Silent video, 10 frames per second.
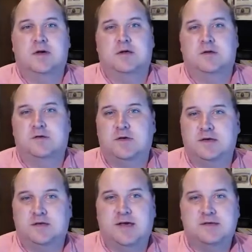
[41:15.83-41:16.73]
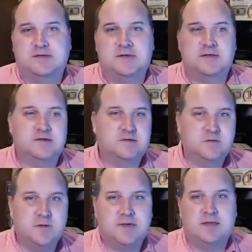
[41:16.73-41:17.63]
uh, t- testing this,
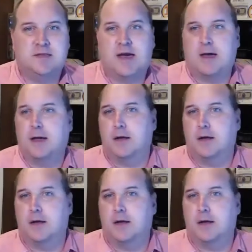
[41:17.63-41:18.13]
tweaking that,